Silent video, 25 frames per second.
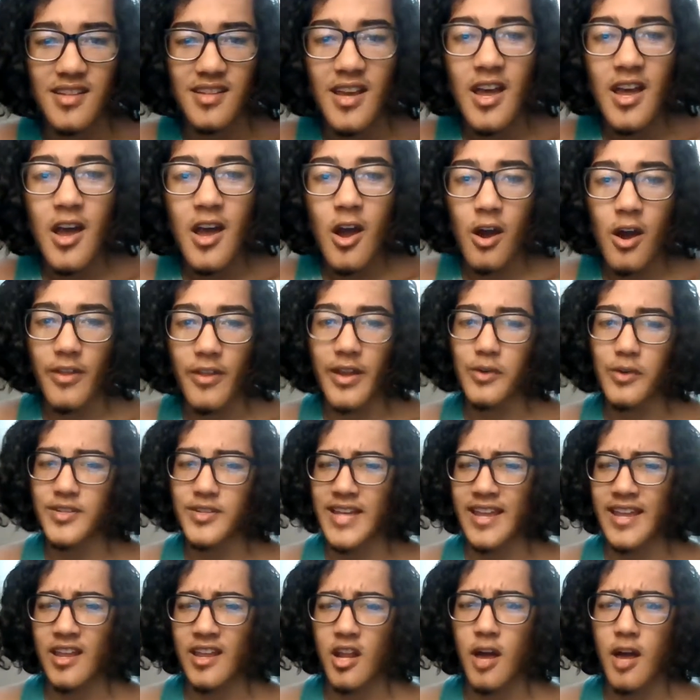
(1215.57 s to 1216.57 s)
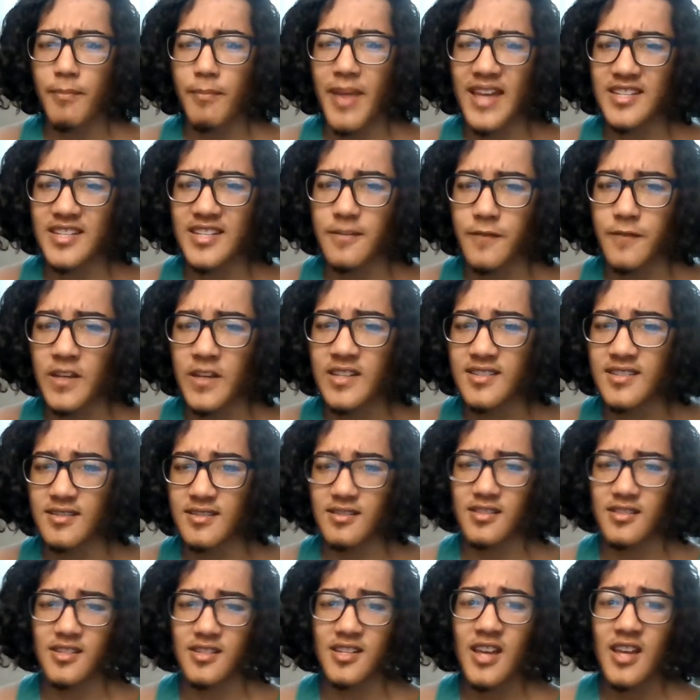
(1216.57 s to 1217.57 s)
or they were taking on
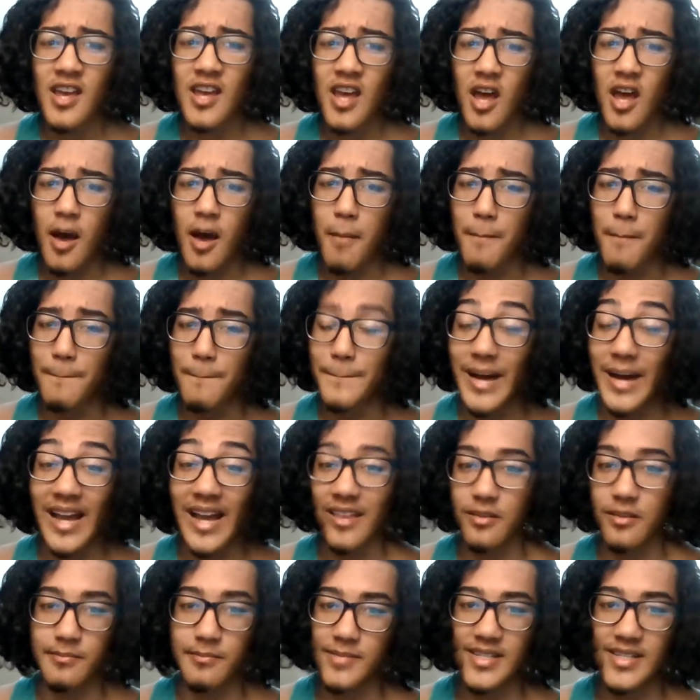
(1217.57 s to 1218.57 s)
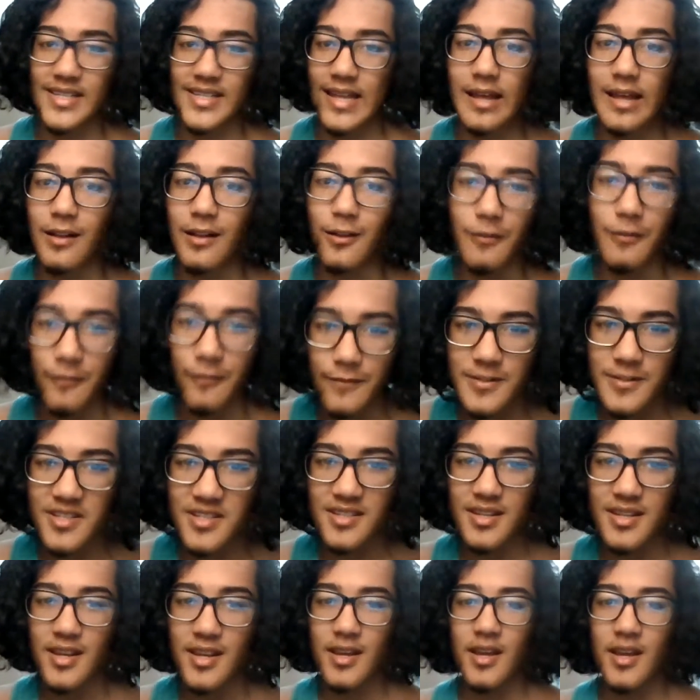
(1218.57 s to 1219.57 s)
pacifistas by themselves.
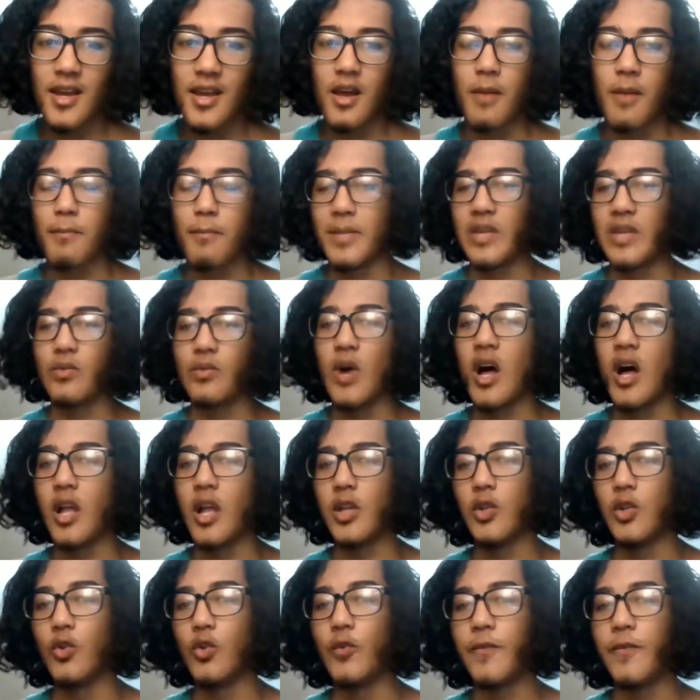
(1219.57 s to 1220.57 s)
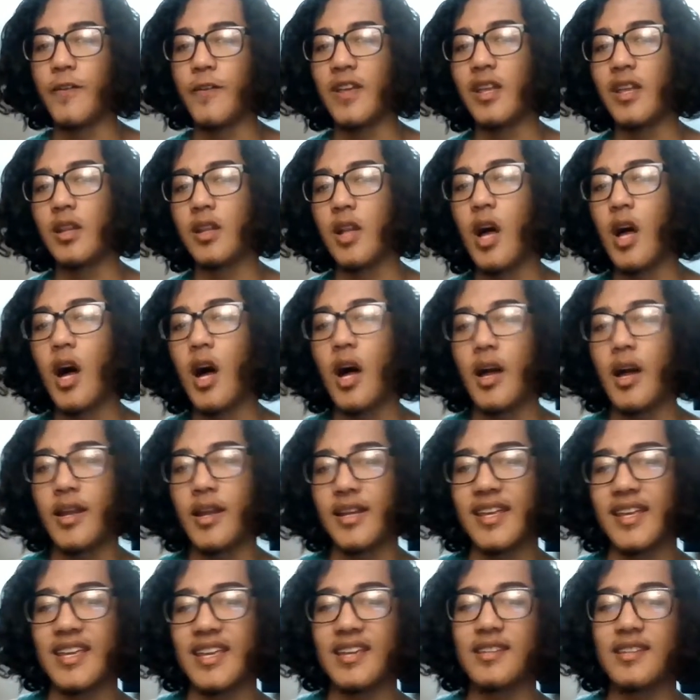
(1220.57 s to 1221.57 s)
Meanwhile, Luffy, Law, and
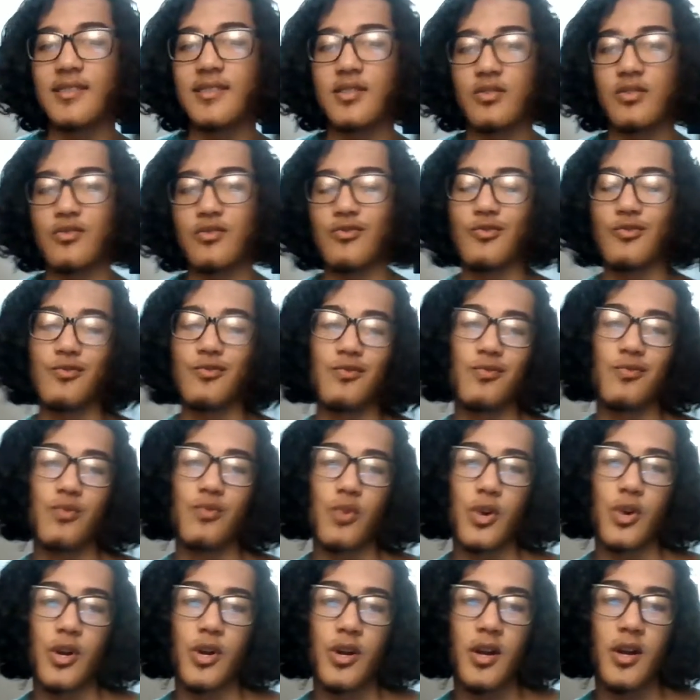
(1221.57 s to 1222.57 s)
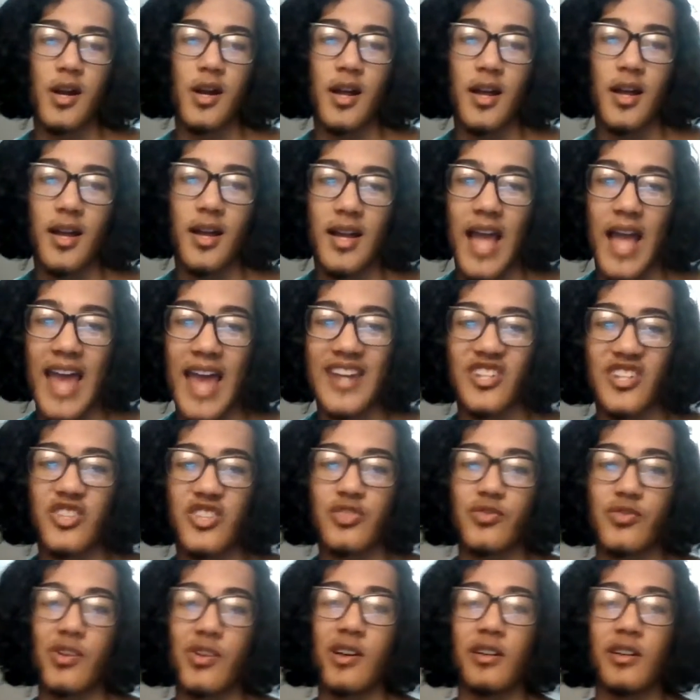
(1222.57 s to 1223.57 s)
Kid's crew were kind of
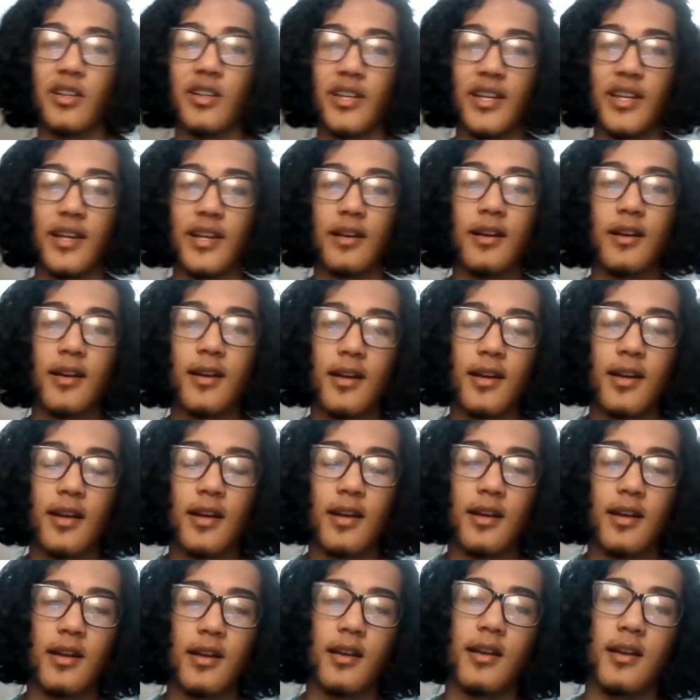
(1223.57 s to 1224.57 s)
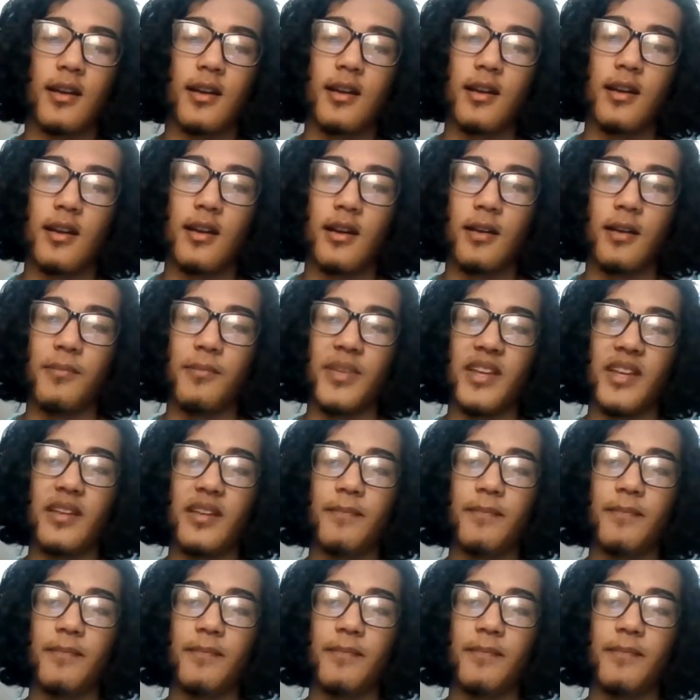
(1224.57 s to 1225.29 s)
struggling a bit.